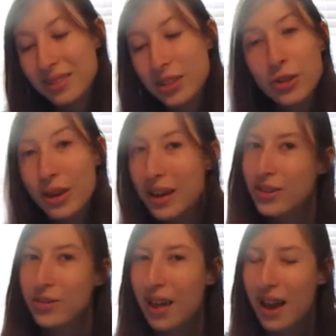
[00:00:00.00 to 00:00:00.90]
You can't
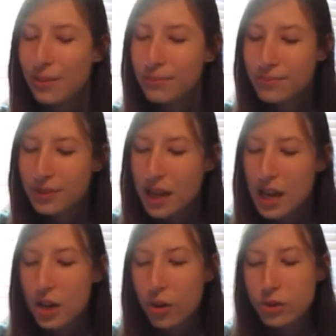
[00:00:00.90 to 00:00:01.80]
do that.
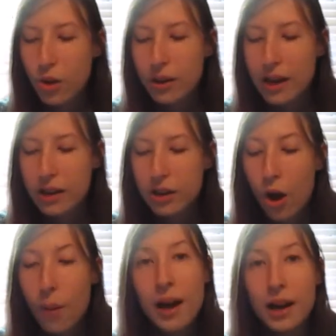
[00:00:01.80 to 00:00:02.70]
He goes, okay,
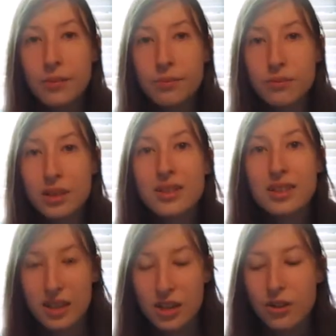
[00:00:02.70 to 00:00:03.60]
call my,
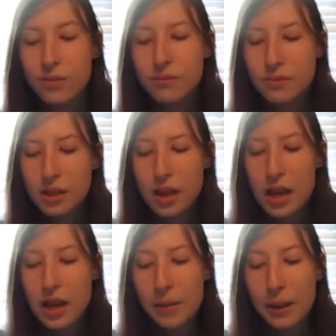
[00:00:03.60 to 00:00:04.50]
send you.
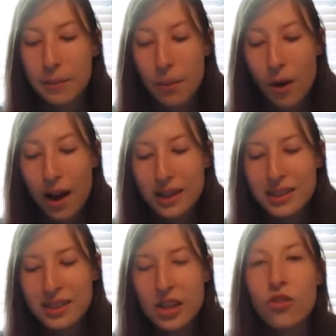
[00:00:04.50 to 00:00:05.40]
And I'm like, but why? And
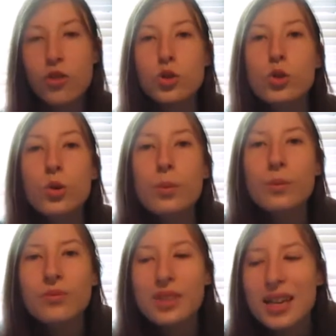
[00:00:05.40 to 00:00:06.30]
he's like, for soon
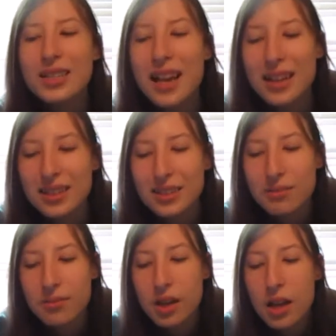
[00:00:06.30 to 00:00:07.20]
sex.
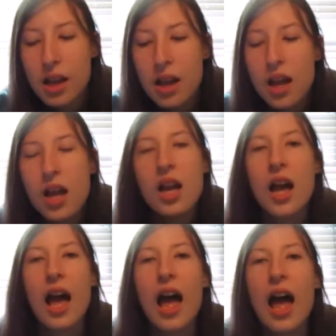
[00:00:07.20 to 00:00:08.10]

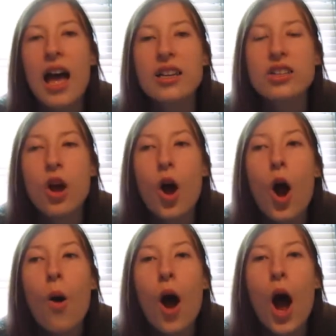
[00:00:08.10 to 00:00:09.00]

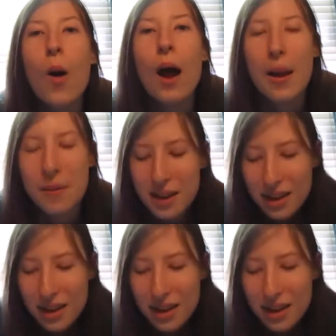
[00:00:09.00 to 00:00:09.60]
S-O-O-M.